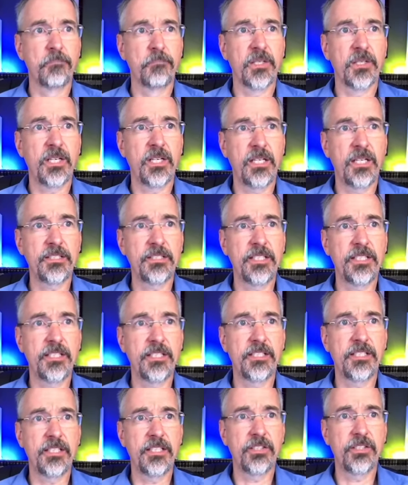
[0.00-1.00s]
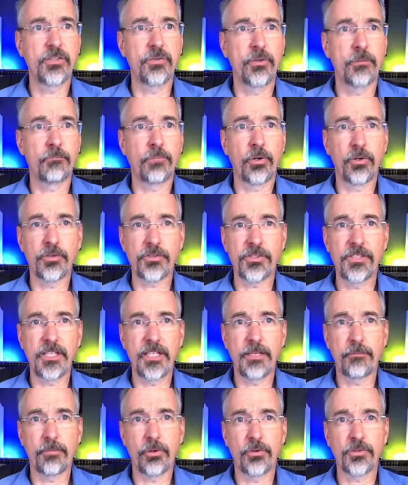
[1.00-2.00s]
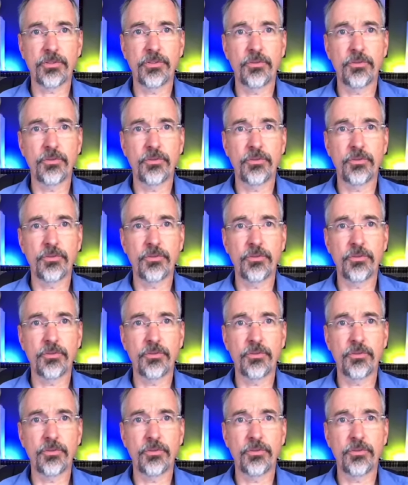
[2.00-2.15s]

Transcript: Content intended to impersonate a person